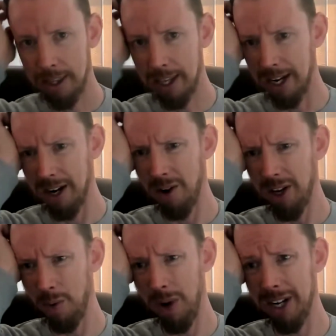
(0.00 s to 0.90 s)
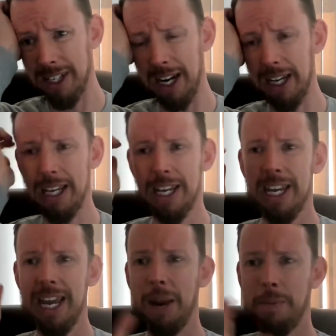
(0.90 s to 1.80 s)
that, okay, wait a sec,
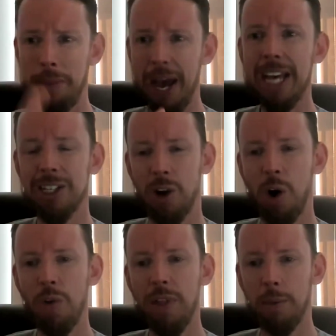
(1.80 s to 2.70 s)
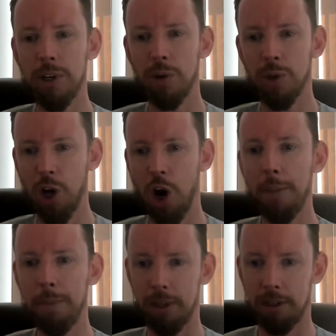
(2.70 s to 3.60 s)
at best, all that would do is
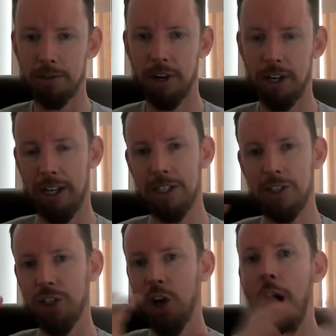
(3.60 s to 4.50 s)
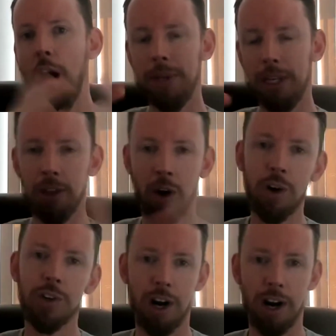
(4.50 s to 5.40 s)
copy, right? It's like just copying the
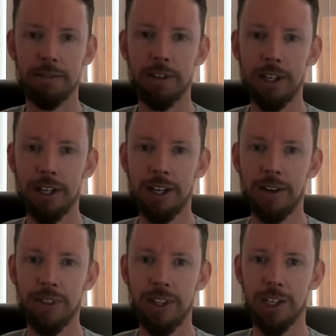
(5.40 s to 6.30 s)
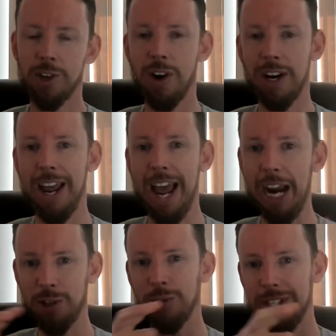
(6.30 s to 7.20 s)
hard drive. It's not
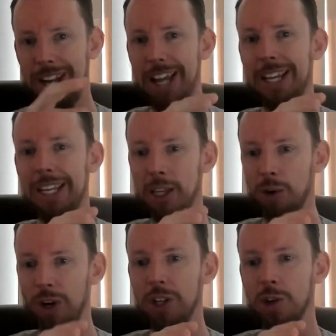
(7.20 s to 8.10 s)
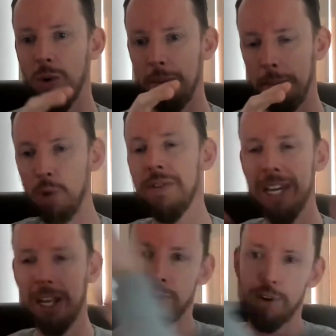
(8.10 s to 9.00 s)
actually taking the original and moving
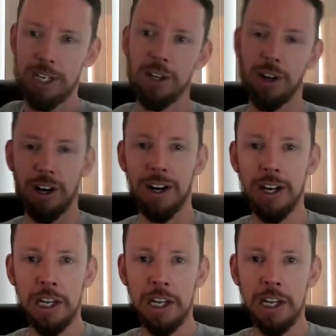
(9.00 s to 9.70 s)
it over here.